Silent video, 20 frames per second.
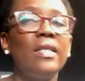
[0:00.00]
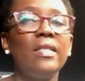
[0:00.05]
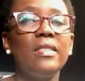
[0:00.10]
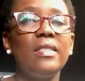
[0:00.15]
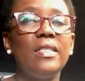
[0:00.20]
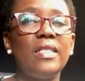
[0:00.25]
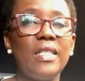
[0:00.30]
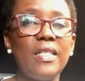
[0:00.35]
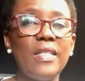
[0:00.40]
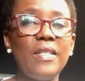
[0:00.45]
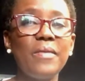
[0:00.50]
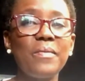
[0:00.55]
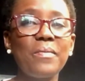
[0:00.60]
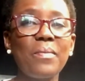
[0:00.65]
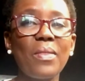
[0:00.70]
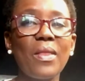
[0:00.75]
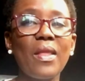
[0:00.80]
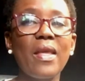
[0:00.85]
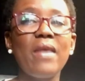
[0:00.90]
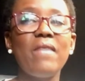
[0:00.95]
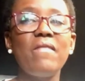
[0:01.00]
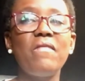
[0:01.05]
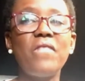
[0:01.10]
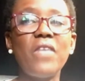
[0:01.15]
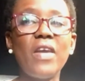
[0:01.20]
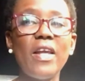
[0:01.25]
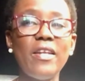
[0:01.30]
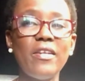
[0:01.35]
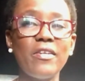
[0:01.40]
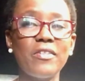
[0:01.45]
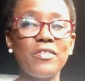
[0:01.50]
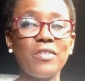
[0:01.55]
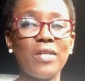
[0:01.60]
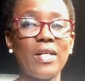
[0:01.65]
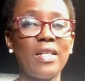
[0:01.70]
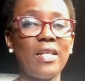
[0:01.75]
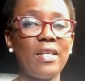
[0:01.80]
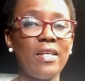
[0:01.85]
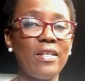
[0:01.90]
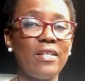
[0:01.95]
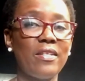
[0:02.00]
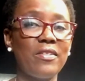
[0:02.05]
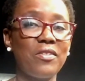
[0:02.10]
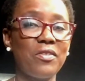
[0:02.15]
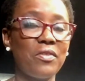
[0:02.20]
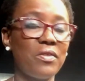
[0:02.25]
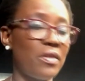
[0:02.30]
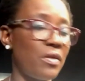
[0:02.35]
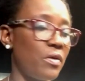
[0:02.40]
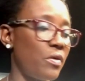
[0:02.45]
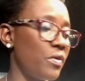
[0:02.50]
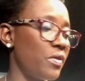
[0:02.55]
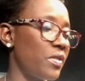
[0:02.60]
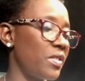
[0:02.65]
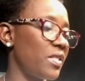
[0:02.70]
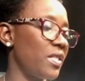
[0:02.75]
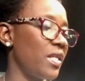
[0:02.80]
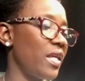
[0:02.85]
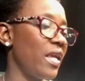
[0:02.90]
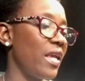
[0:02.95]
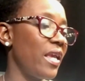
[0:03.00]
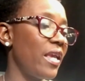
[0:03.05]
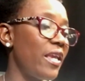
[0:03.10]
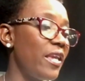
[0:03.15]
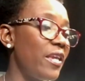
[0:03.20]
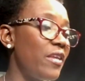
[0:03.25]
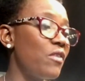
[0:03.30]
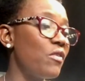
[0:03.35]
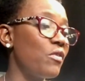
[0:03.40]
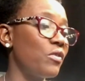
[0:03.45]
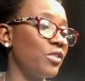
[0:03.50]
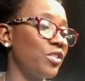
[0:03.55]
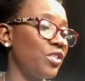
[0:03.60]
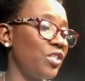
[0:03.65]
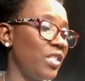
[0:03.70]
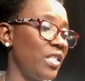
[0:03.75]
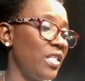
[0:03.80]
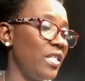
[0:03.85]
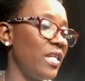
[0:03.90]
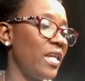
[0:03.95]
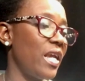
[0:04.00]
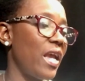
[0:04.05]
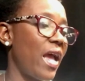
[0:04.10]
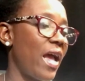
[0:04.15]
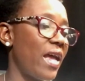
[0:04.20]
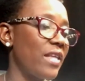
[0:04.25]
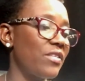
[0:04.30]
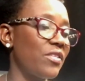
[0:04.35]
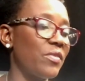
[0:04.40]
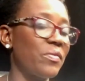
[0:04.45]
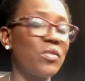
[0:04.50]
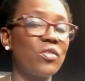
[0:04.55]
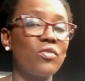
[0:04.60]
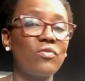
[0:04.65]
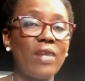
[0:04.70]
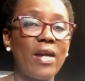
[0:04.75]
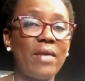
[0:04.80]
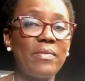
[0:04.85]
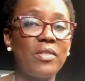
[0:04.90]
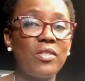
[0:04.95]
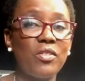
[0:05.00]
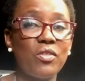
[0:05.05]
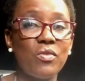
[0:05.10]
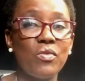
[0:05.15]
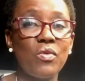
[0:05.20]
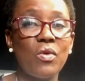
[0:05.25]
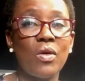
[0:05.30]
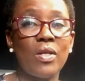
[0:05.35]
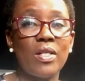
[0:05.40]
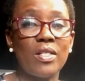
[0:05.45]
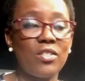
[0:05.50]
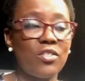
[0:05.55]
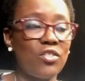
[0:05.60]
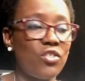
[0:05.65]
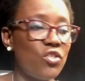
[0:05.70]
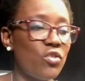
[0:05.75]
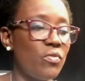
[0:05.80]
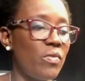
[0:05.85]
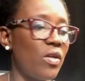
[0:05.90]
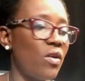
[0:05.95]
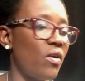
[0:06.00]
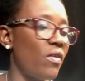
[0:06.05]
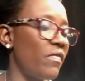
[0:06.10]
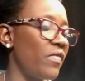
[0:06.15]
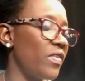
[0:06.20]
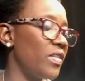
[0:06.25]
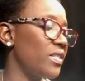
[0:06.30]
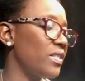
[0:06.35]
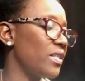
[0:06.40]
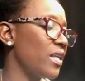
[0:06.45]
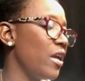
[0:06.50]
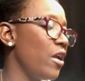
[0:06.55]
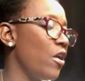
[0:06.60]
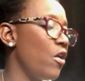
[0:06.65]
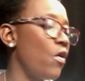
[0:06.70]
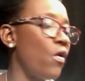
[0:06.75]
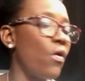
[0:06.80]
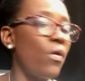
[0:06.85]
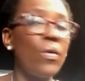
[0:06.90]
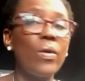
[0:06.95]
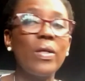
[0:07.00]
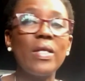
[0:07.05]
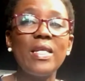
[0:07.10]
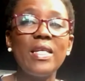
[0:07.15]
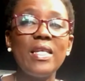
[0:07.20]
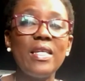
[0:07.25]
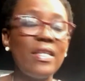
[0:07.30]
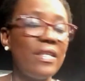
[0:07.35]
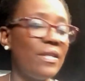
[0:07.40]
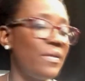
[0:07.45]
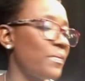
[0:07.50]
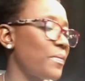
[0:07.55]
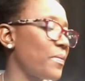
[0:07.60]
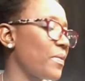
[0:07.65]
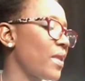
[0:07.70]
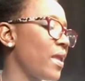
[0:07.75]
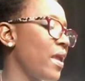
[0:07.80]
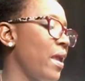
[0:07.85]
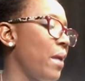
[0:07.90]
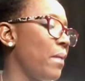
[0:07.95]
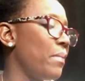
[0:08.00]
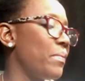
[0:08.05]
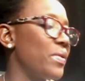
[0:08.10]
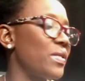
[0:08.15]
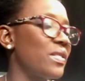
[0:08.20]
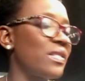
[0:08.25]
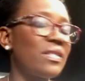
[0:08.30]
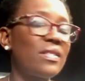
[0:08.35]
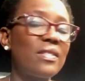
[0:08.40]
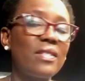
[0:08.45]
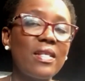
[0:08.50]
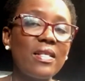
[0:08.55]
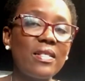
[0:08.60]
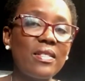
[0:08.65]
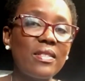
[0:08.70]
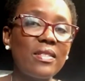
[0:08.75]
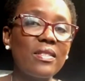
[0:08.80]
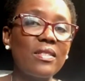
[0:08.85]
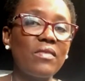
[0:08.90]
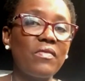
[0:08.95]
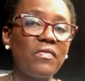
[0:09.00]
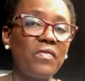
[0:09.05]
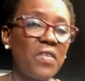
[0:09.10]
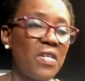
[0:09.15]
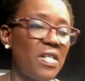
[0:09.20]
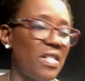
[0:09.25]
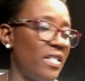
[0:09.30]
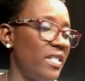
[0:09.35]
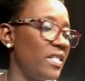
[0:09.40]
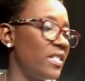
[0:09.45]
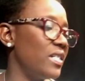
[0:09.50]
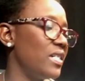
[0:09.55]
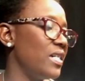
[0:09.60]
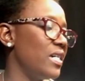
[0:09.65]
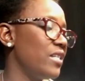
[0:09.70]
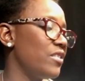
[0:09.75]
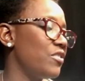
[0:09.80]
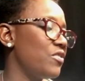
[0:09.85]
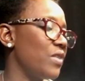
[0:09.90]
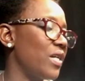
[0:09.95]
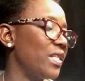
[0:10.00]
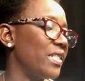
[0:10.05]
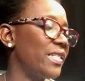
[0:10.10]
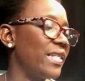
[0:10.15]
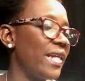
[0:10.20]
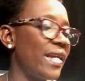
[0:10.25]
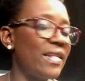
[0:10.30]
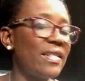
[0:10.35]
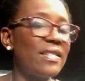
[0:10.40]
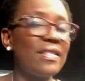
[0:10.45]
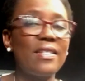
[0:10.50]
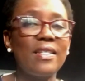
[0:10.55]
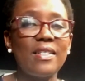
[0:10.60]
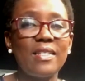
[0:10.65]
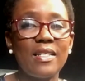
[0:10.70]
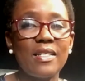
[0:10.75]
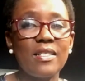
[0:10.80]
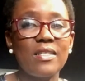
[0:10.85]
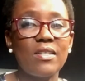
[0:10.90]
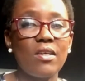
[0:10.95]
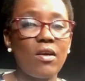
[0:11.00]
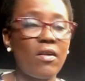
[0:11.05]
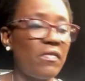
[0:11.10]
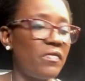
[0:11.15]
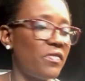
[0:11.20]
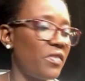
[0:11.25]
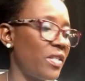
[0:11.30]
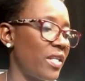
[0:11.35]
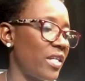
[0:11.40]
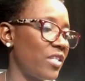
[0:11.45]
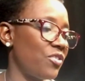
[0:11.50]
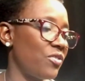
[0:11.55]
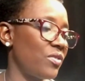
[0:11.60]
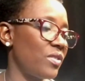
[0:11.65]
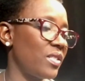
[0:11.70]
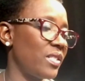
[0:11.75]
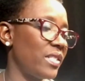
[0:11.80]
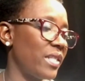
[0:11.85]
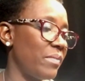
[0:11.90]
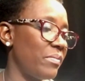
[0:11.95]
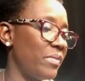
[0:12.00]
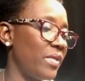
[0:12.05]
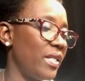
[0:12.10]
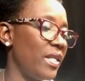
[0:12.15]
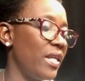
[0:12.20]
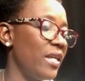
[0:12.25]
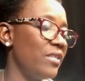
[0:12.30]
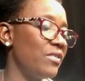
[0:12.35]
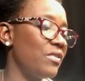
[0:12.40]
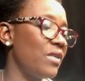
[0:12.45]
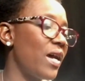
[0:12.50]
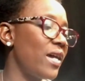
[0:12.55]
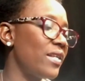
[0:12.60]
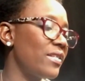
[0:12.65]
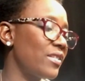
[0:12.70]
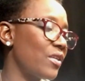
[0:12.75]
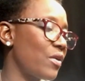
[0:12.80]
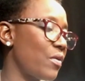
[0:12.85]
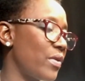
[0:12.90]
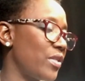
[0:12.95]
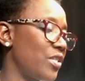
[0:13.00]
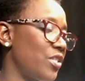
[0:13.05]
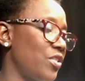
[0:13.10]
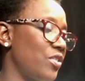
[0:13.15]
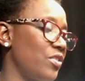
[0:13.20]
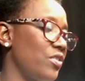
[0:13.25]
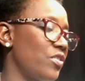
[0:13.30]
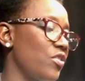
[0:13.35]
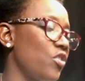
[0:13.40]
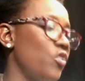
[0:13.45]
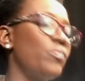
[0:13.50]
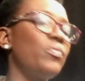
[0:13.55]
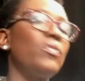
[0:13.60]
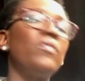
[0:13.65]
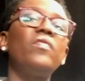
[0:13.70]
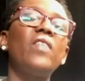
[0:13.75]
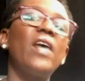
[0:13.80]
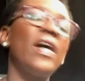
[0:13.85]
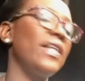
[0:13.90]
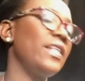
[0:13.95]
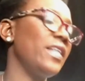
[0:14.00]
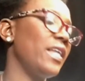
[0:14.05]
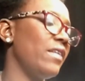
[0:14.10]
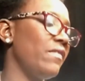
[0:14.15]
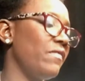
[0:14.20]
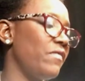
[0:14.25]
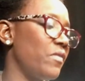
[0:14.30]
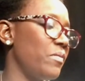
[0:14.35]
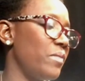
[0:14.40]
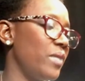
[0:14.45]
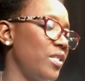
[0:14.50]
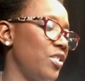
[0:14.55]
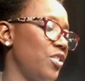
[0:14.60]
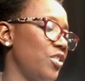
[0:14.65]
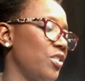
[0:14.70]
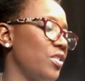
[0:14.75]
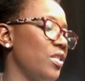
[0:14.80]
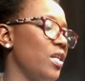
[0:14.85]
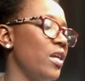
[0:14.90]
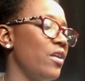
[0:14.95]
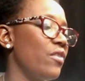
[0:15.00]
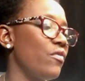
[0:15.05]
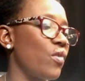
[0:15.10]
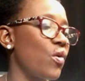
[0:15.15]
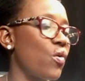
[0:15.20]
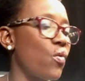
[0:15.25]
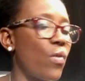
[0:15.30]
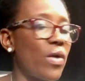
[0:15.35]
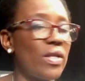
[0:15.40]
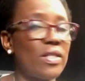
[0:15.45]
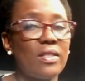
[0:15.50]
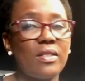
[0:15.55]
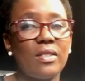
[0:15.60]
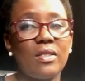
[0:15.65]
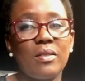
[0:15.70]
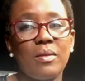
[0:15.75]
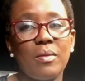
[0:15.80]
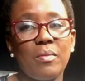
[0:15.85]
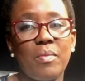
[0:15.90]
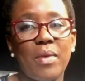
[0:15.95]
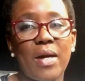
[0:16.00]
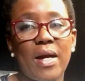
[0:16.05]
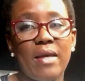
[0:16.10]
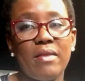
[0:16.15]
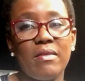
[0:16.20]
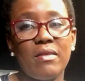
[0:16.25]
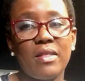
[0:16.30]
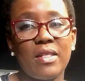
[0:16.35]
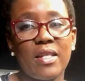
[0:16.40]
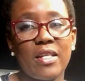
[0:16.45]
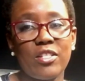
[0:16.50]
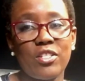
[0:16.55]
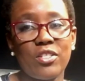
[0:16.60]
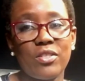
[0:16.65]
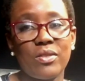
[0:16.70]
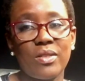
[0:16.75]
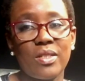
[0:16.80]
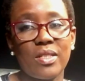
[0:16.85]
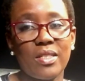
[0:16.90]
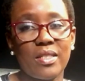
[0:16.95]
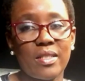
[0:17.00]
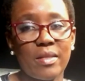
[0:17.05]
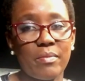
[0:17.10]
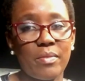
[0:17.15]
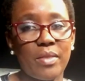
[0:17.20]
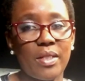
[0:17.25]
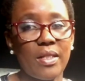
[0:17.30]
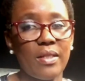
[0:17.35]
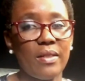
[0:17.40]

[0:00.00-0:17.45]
D. Failure to adhere to the oaths he or she has subscribed to on assuming office. Or E. Persistent failure to attend sittings of the National Assembly to answer questions or provide information requested by the National Assembly.